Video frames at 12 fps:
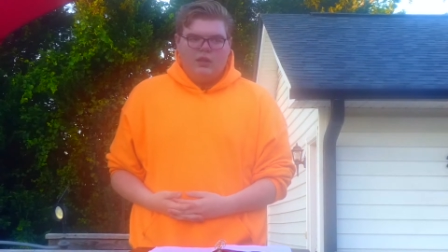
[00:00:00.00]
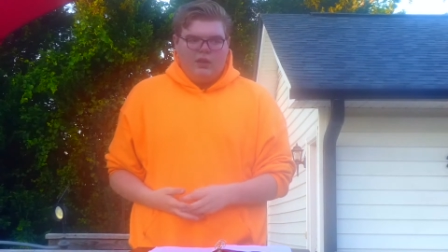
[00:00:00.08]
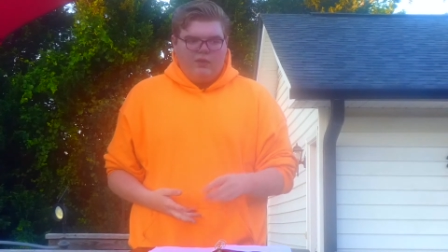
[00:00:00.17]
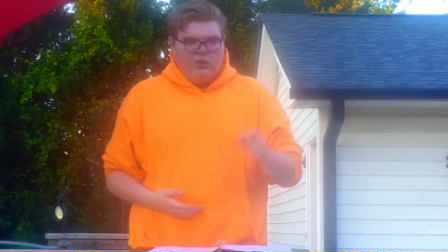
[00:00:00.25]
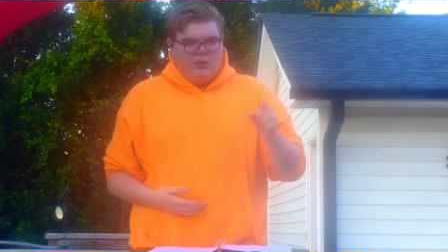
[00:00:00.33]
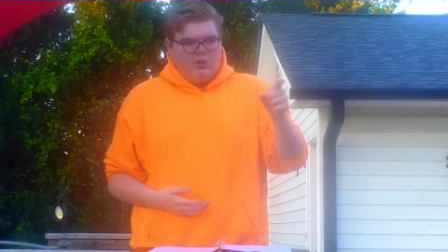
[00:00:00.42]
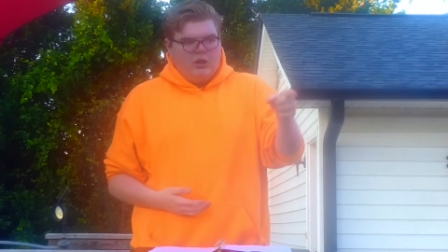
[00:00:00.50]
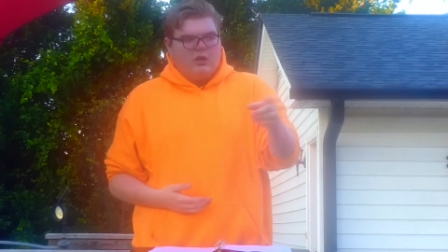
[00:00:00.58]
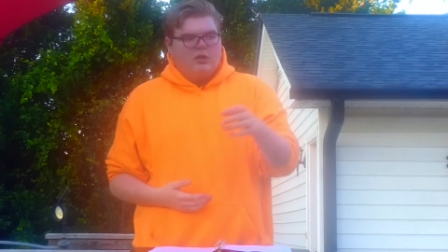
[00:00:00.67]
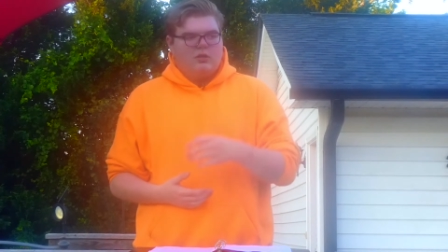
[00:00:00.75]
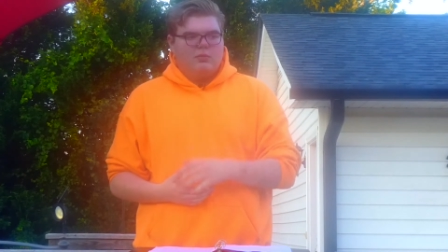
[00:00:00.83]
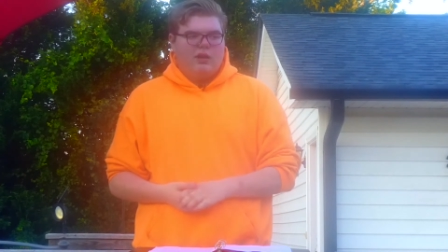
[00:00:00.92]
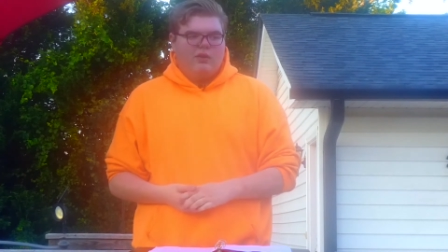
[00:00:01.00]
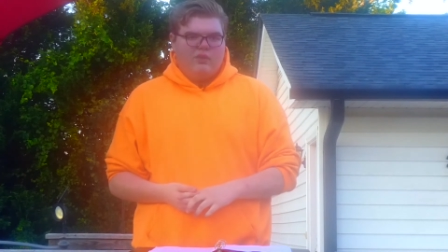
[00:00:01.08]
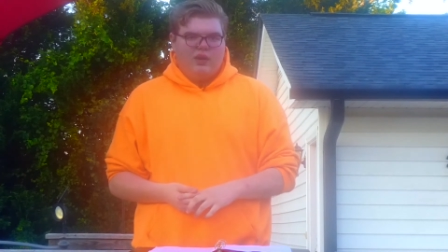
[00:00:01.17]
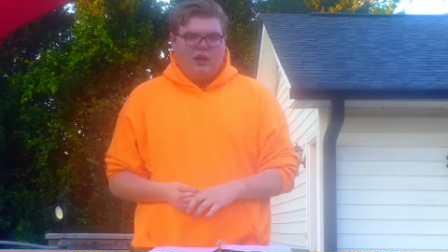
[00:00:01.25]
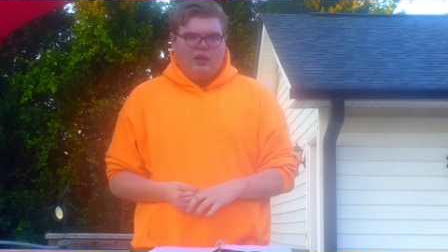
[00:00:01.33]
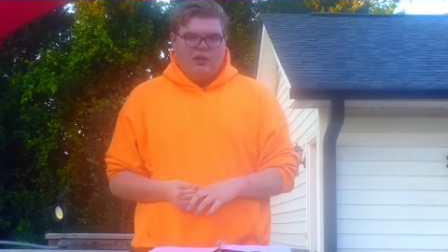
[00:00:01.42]
If you judge somebody
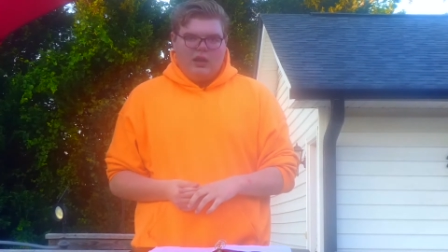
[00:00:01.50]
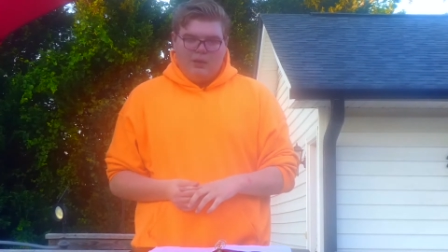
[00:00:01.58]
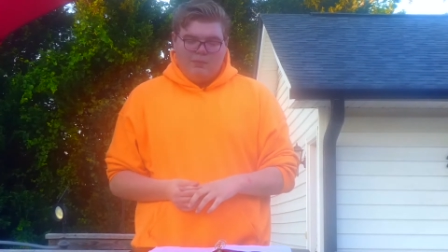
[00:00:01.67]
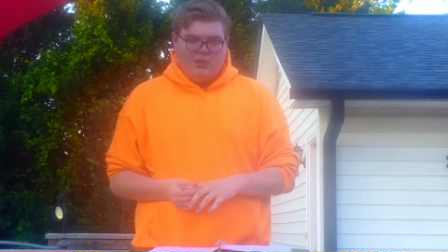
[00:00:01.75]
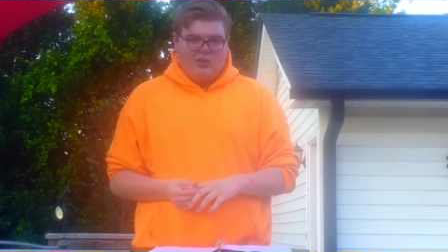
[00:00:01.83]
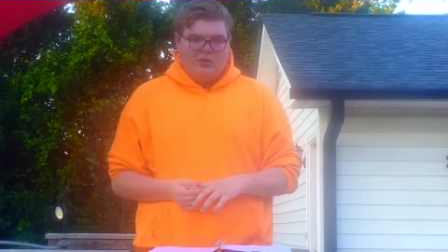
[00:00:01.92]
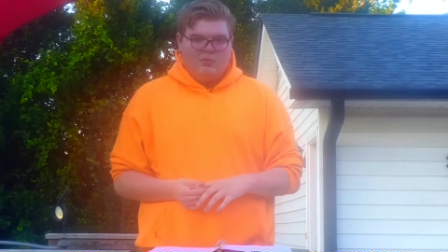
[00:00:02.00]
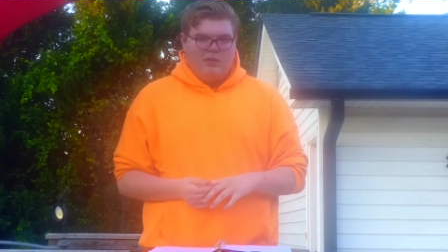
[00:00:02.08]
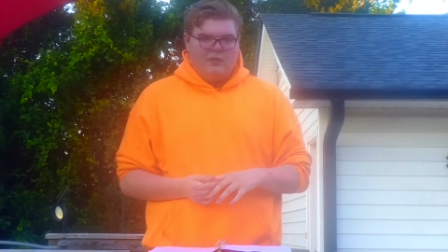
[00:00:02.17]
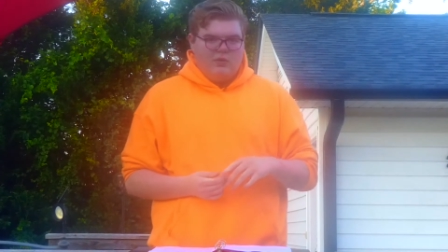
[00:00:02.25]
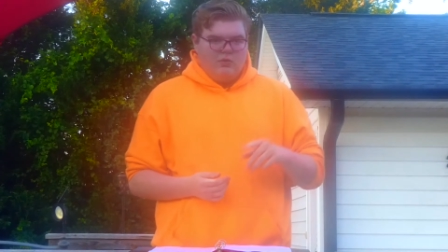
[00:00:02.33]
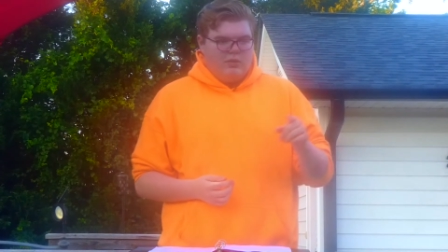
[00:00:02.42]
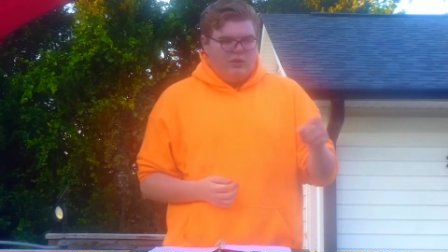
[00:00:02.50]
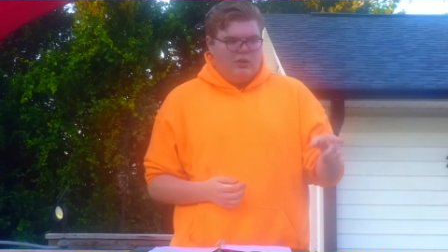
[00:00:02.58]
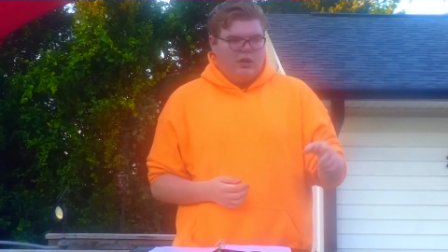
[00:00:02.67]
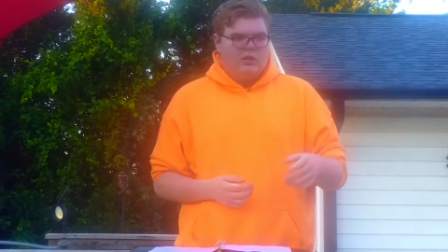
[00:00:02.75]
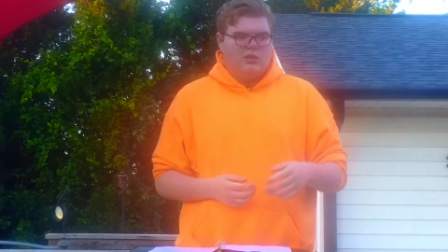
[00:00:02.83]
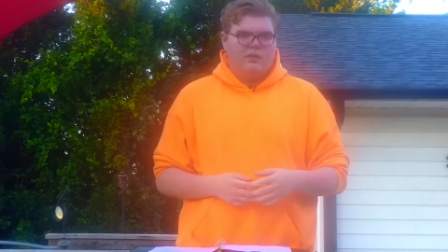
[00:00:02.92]
fairly, then I personally believe you'll be
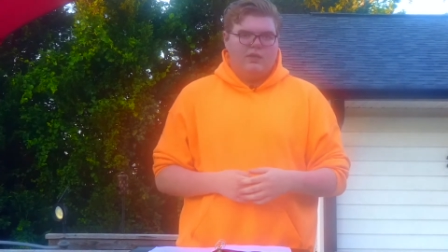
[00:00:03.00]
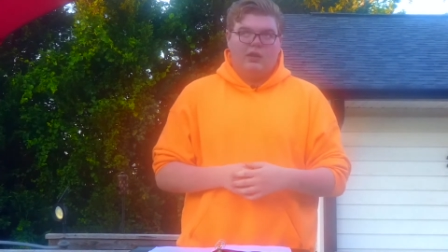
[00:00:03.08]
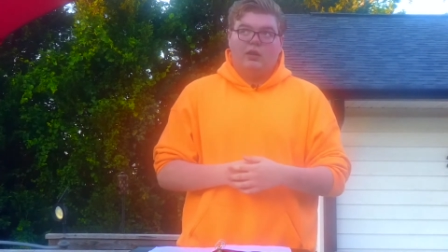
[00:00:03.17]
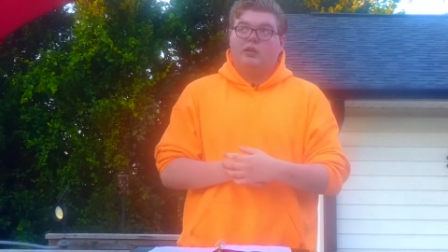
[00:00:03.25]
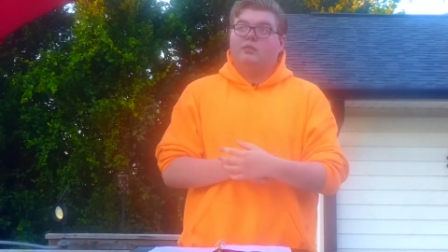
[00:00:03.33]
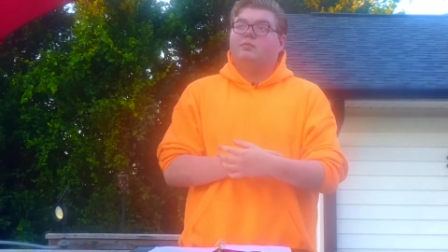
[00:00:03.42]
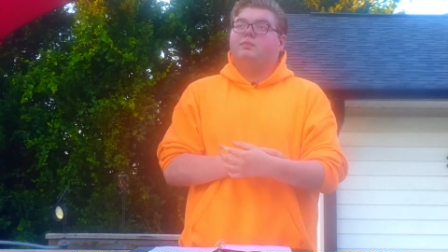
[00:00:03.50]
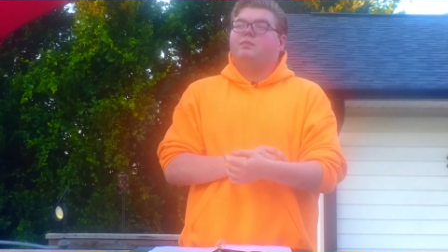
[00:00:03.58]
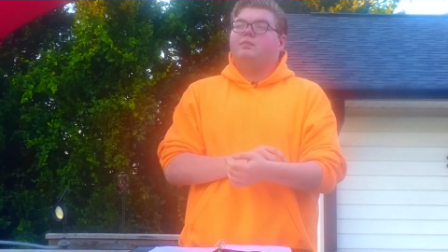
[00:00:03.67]
judged fairly.